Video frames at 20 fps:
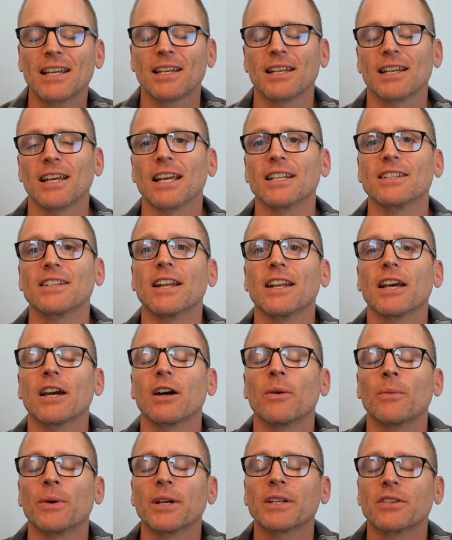Hey, today
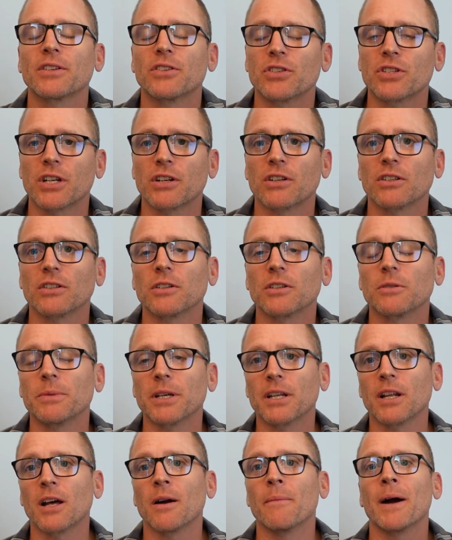I wanted to share a little
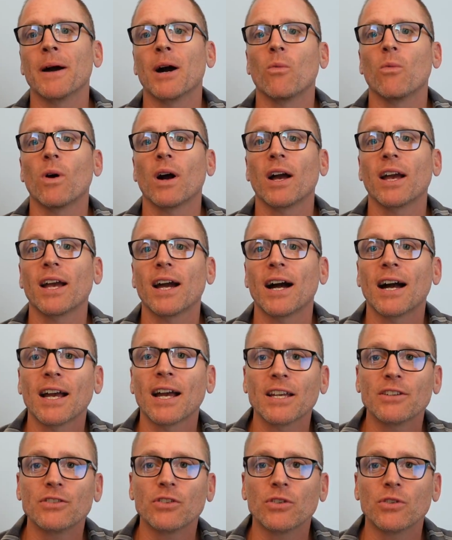bit about why
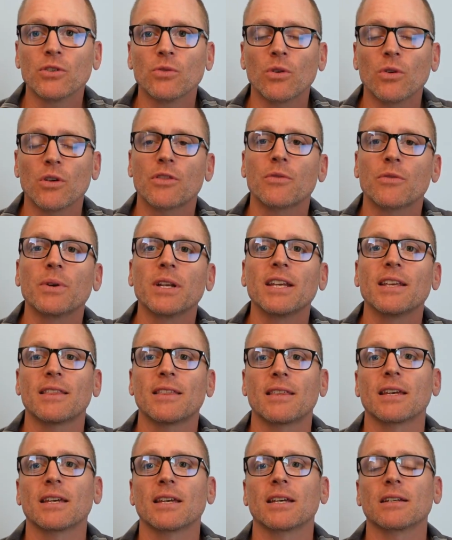I do three
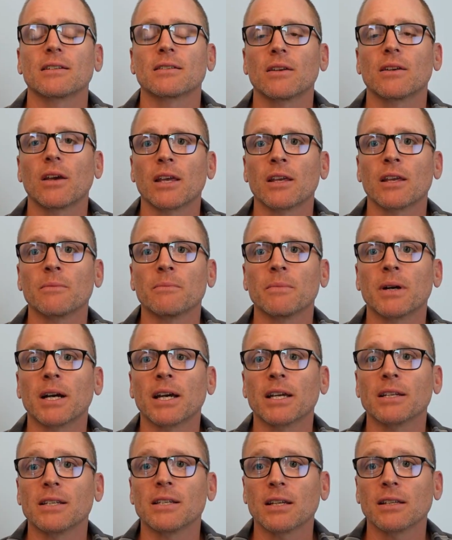things in
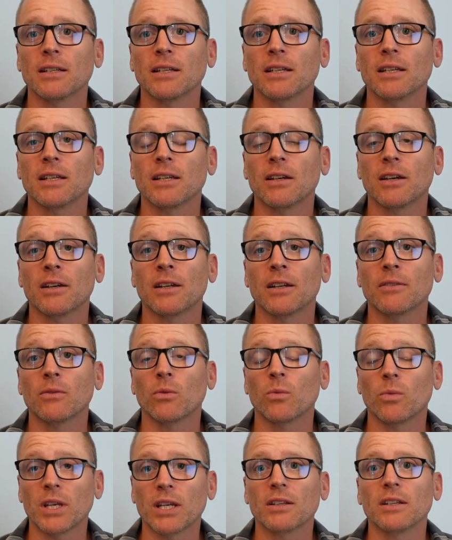my daily and
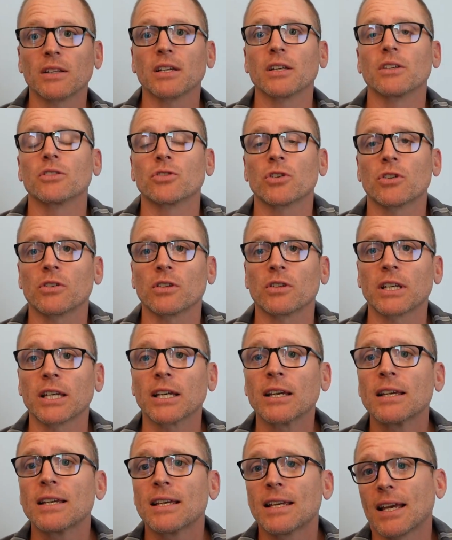weekly journaling.
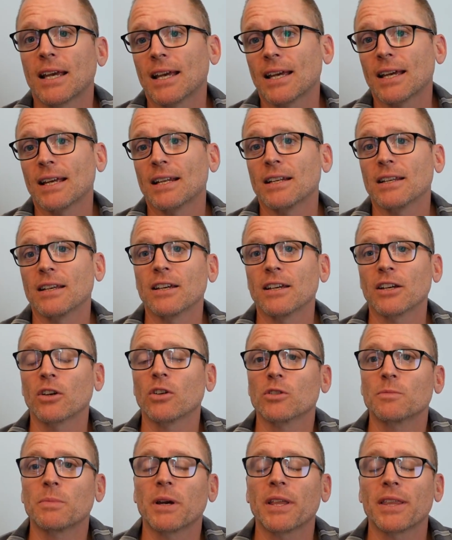And it
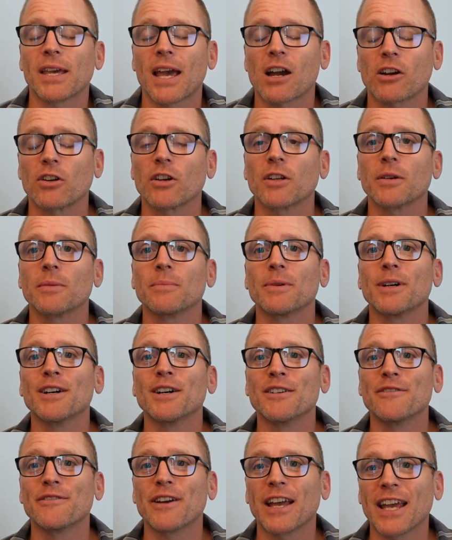goes by the acronym
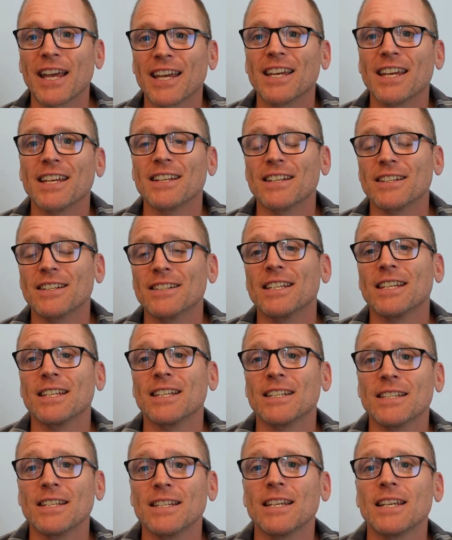of
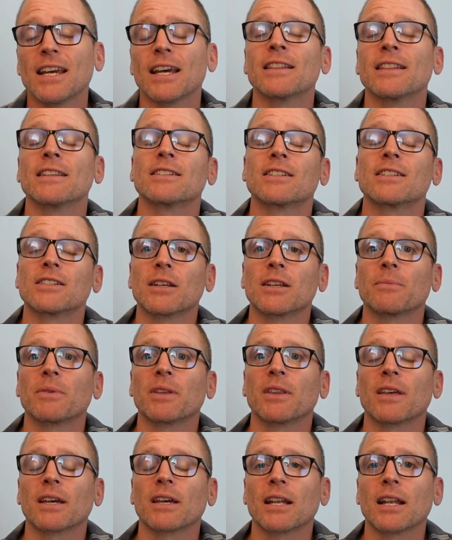ADD. And this is
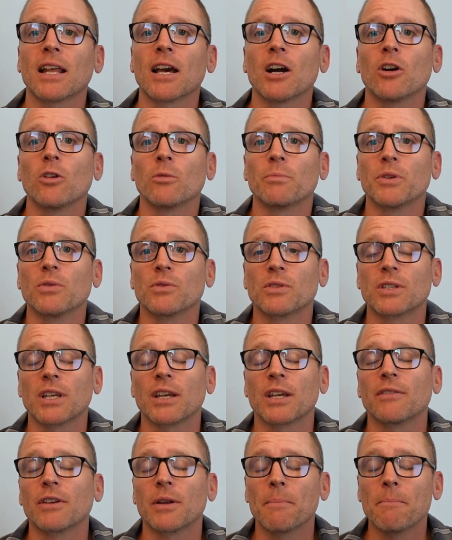something that can help you
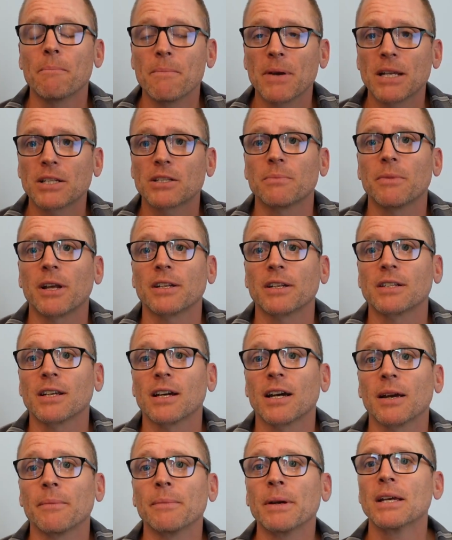save an immense amount of
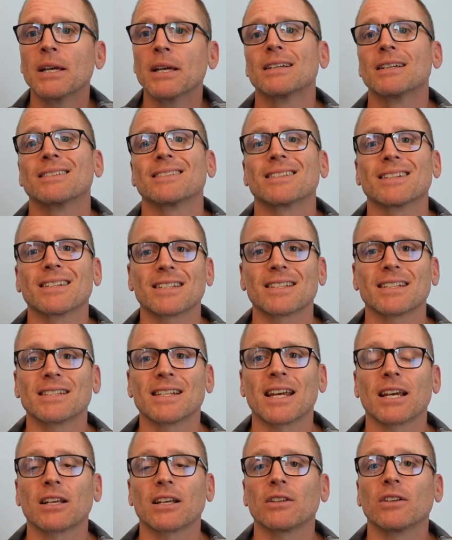time, doesn't
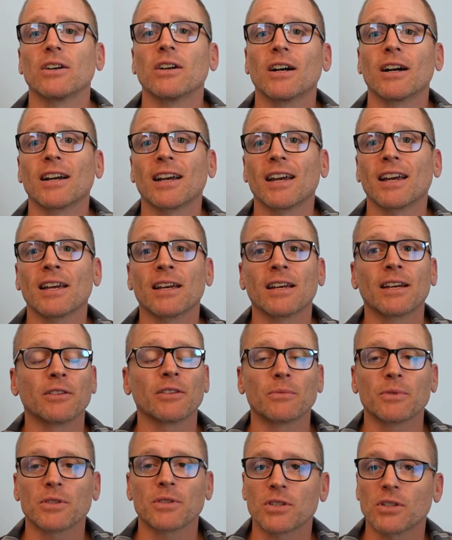take long, and
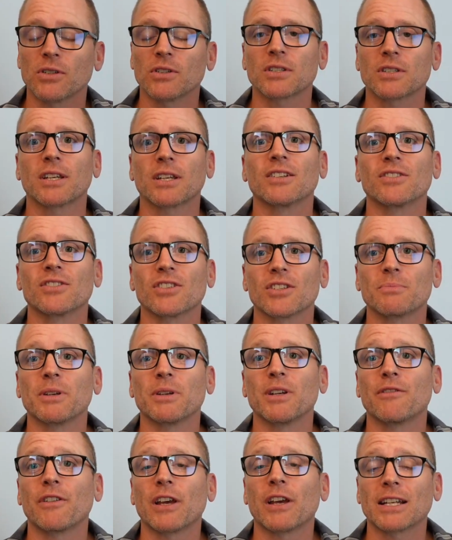the results can just
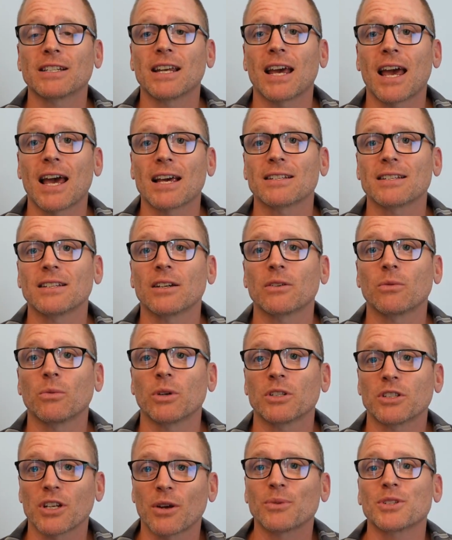be fantastic,
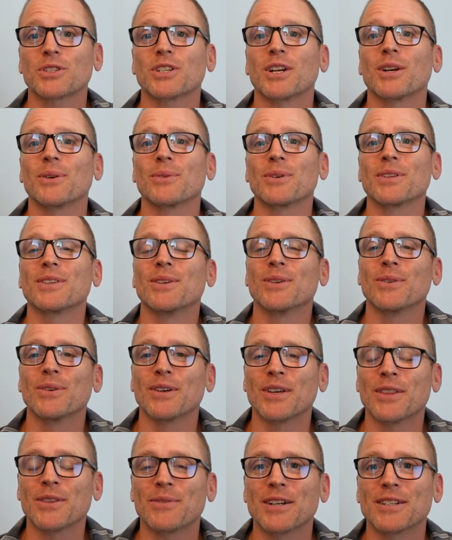which I will share with you
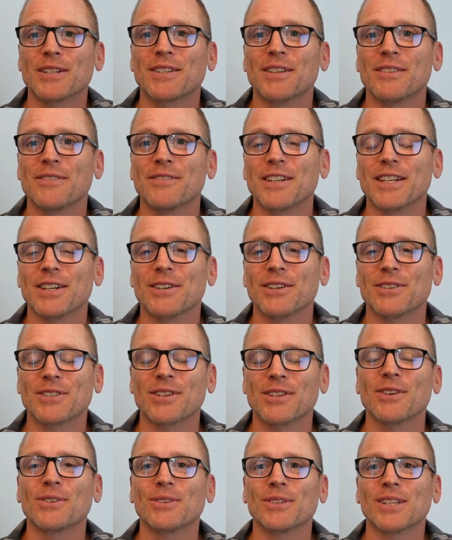in the rest of the video.
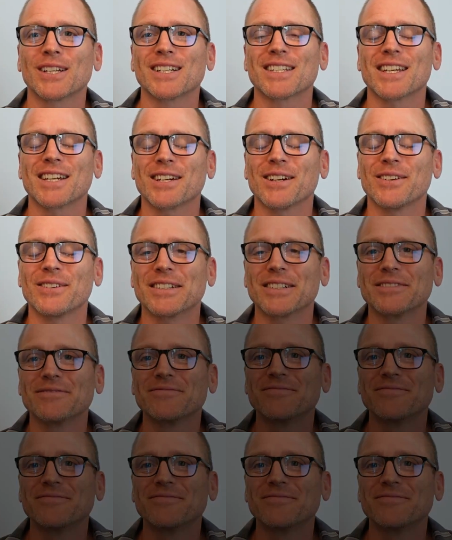So let's get going.